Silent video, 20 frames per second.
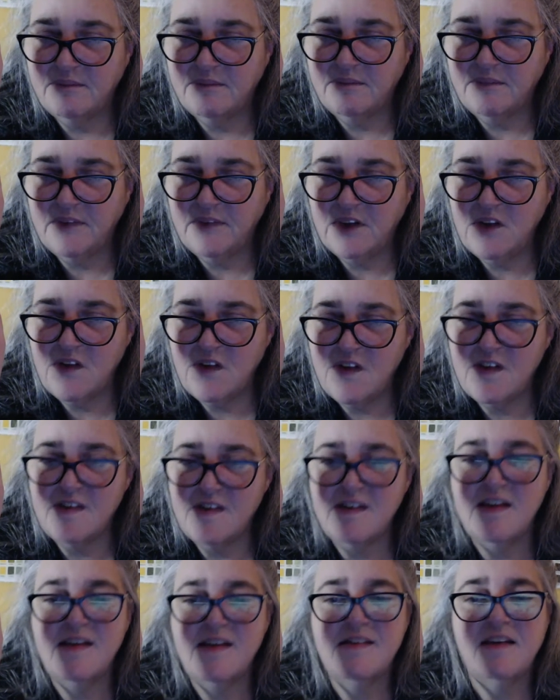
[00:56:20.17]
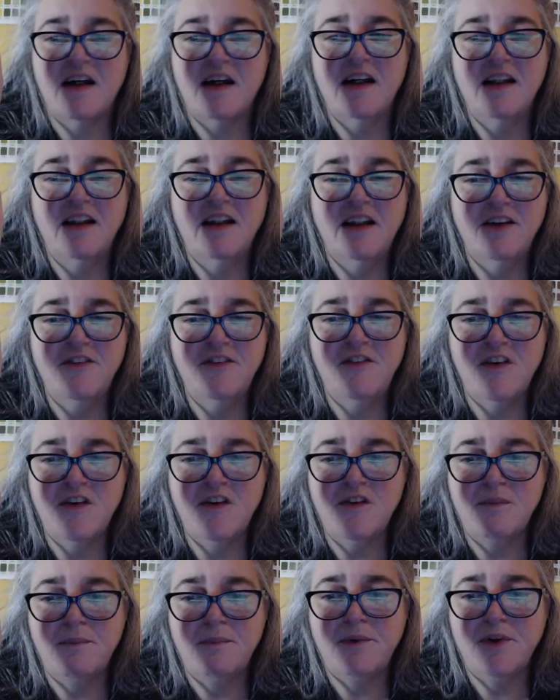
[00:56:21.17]
Lucy says, I love
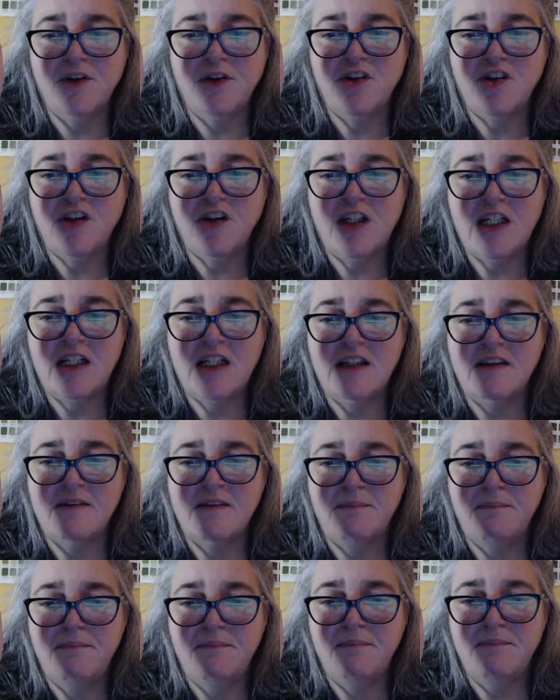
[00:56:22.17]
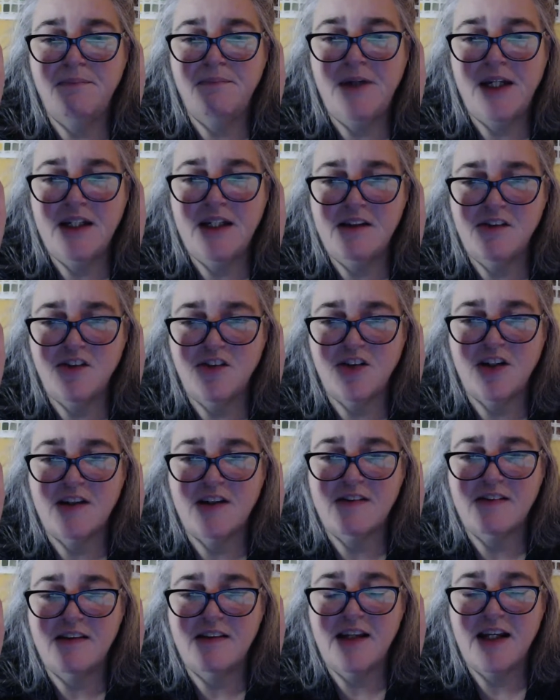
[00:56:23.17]
those Portuguese
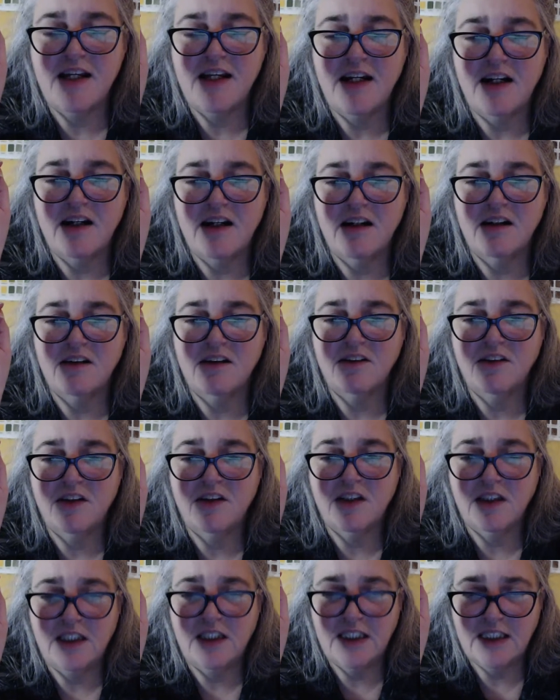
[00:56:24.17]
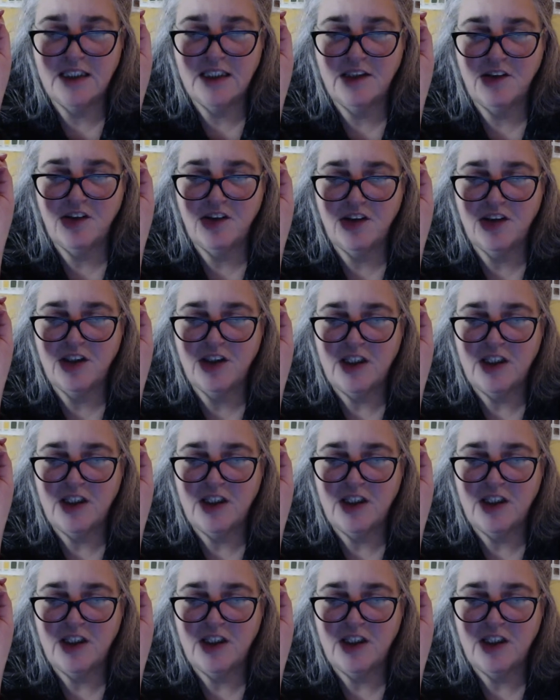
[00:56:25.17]
pastries. They are delish.